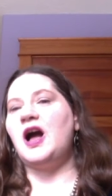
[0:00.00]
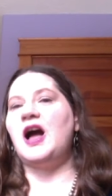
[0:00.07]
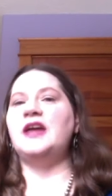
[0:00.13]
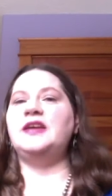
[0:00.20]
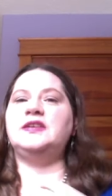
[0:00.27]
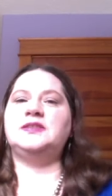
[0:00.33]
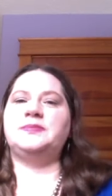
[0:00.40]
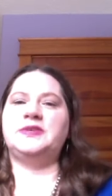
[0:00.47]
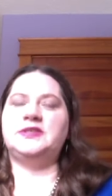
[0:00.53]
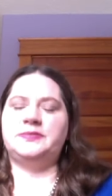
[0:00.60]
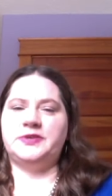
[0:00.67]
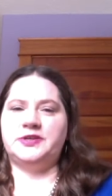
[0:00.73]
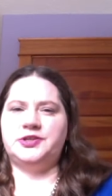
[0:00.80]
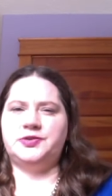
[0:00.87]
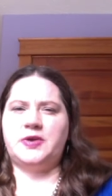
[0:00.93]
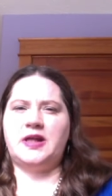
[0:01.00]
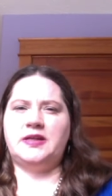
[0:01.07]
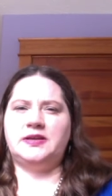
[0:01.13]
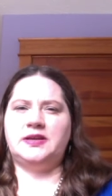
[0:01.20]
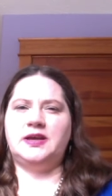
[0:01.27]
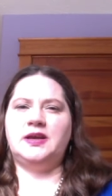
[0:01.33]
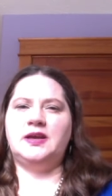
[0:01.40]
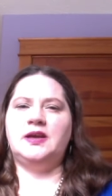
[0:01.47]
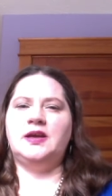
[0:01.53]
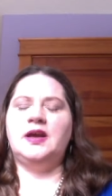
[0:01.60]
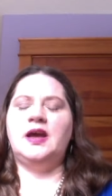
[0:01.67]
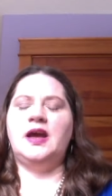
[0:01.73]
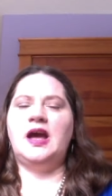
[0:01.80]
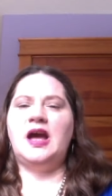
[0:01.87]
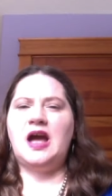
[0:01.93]
I use my spirituality,
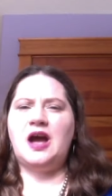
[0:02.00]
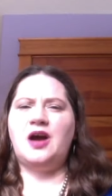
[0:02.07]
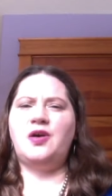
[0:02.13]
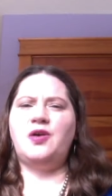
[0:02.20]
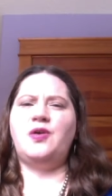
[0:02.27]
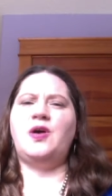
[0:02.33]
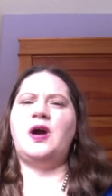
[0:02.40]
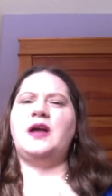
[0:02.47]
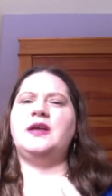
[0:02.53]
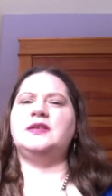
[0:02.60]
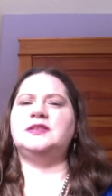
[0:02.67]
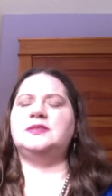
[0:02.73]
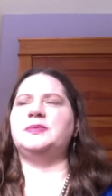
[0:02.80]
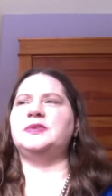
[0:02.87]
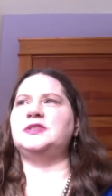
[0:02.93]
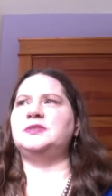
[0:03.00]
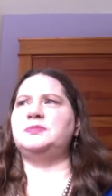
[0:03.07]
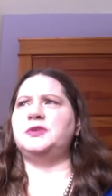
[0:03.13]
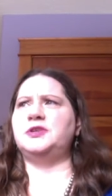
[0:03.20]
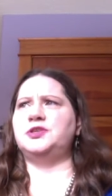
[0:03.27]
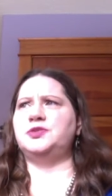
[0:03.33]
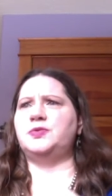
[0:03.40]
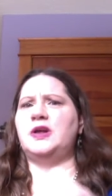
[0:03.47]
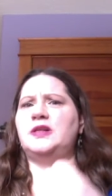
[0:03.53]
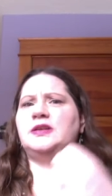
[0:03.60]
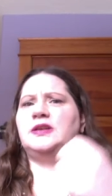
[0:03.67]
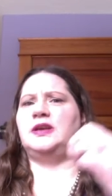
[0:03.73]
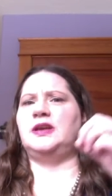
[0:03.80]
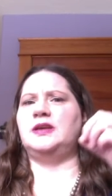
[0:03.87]
how I use my spirituality